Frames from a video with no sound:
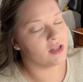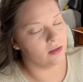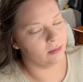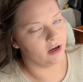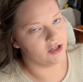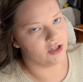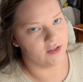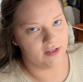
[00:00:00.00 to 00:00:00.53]
of the
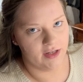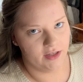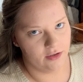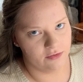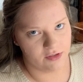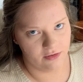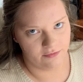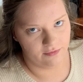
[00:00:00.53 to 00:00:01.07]
brushes I
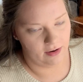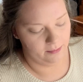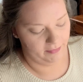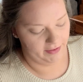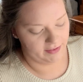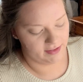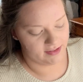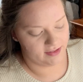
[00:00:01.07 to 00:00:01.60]
use are from
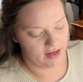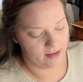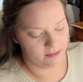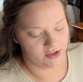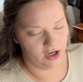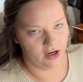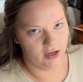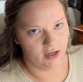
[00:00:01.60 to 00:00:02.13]
like the same
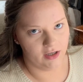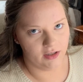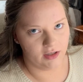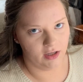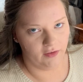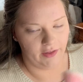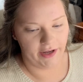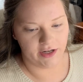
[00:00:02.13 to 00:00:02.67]
Tarte
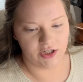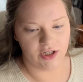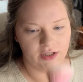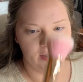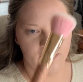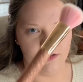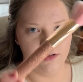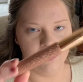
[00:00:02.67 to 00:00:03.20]

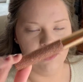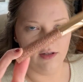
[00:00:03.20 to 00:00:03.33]
collection.